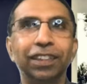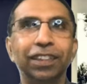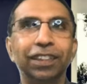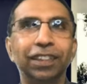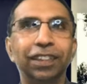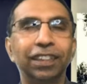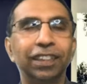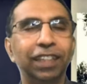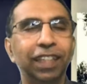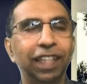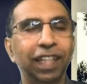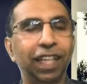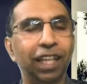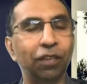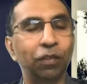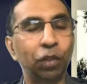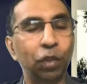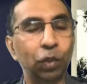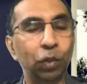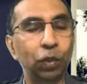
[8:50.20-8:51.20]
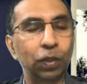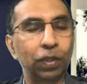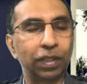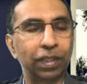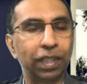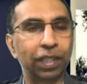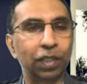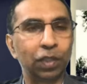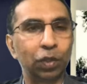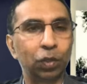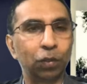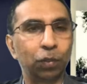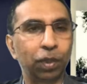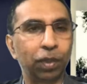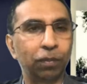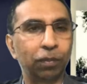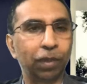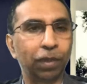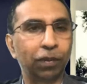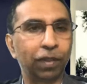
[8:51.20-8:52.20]
they have used their
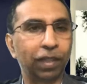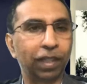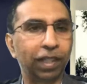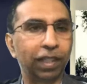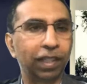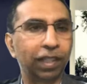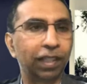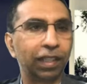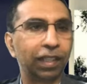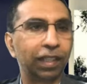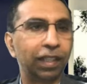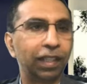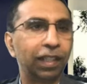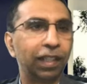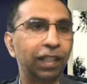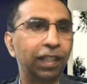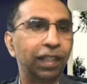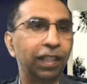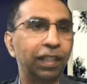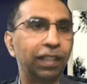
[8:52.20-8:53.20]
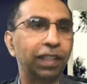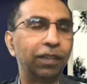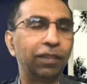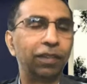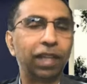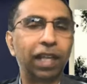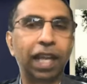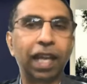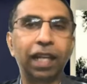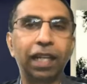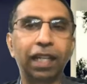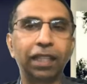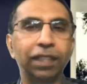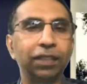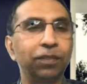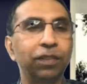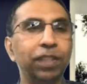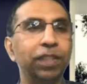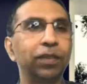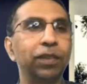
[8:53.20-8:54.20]
superpower, they will act as
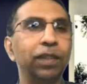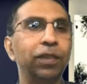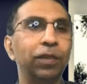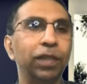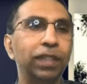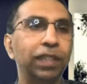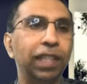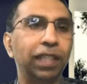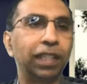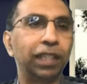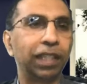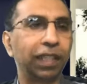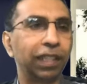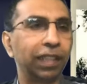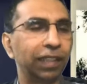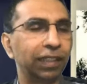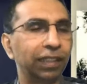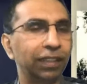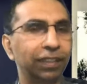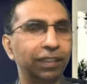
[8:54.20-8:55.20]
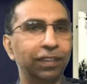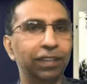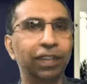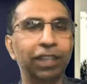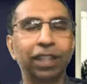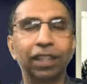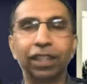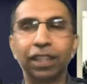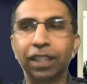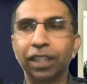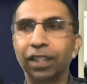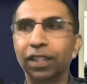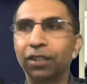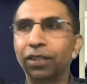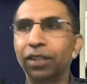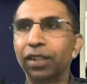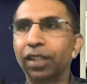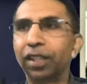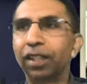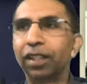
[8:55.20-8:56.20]
if it was nothing. So let's say they
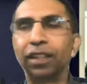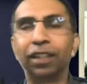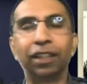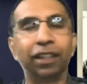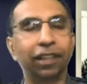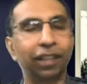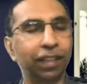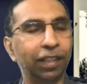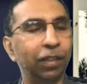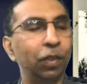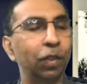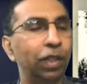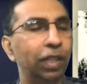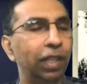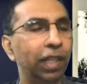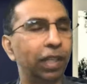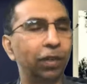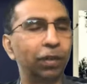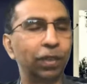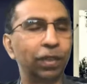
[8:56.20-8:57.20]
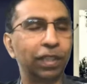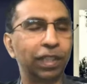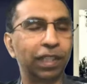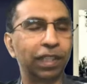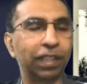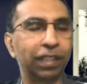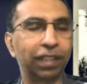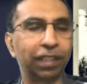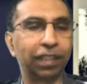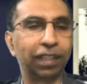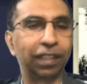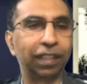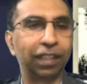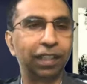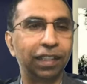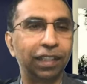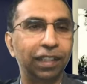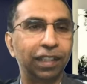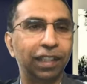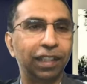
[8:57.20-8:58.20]
were a good negotiator.
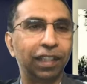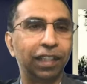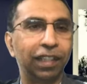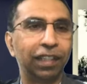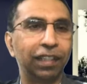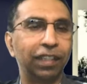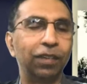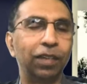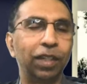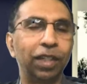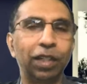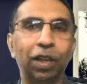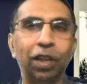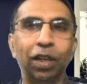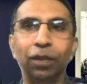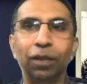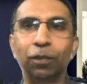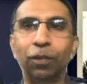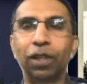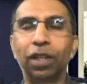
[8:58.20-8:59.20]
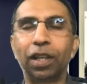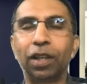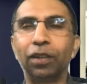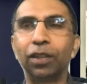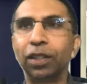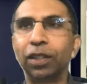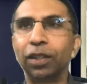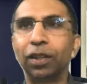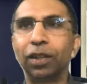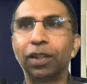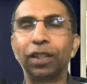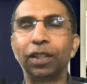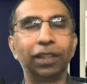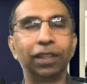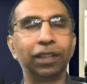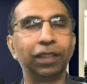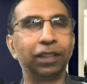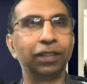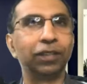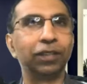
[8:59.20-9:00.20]
They will talk about how they got
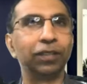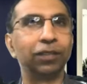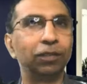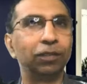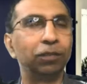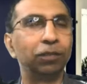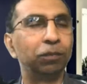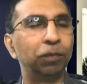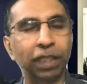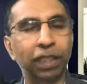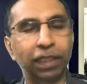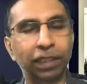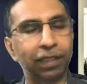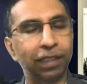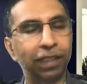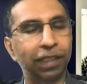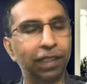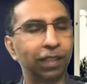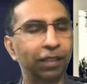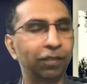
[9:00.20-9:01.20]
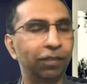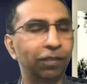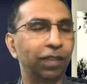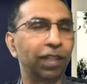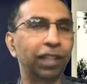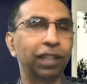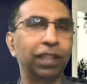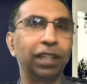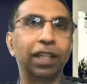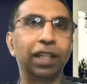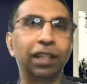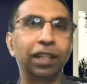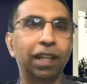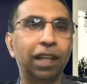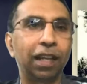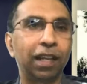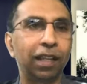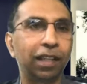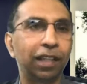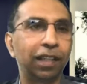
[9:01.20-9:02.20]
the best deal for their
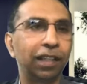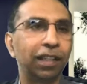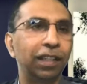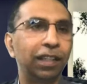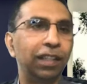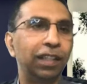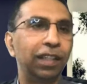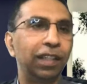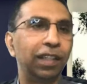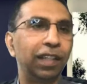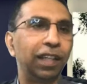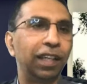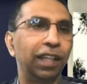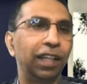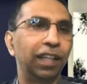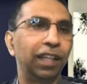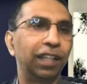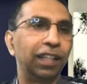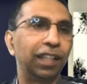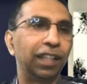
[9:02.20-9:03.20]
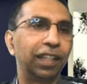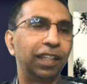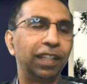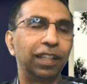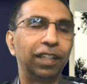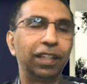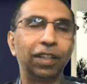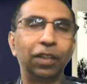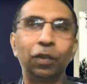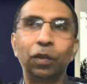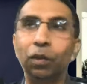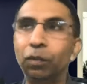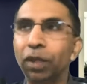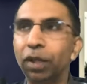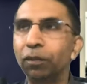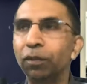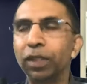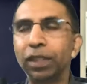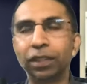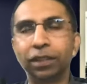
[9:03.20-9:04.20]
car, and then you'll
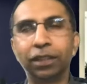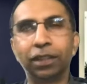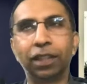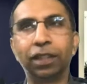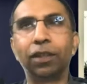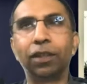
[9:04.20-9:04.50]
be amazed they